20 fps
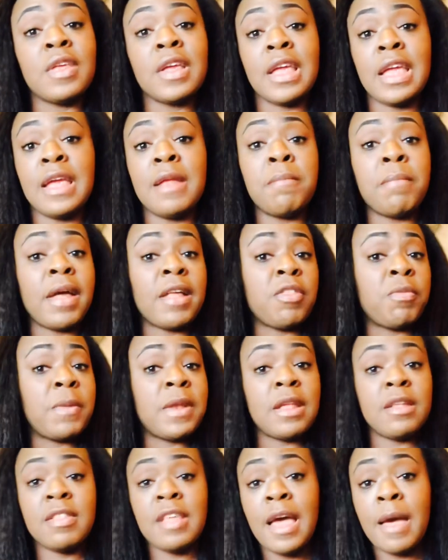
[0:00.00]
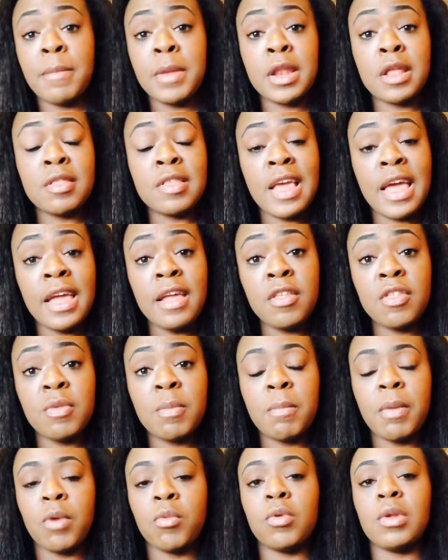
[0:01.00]
again, by spending time in the
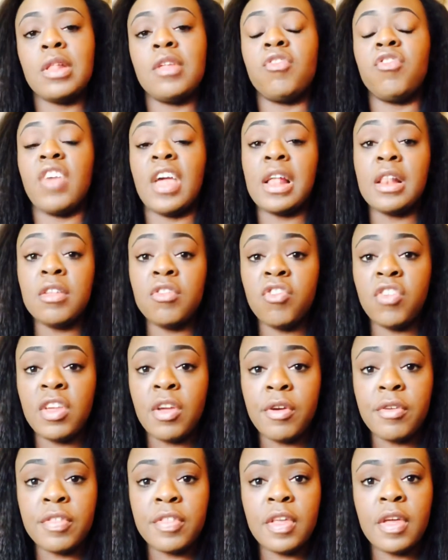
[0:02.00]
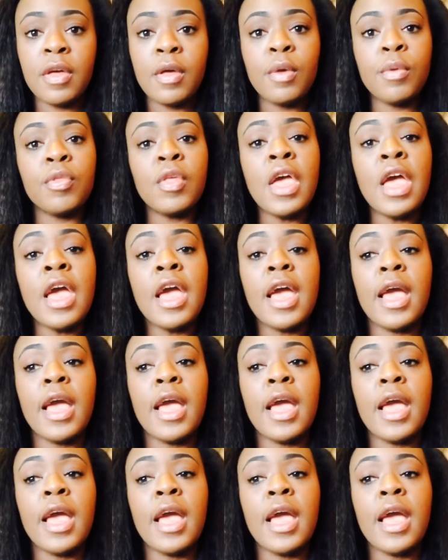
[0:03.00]
text, by really challenging ourselves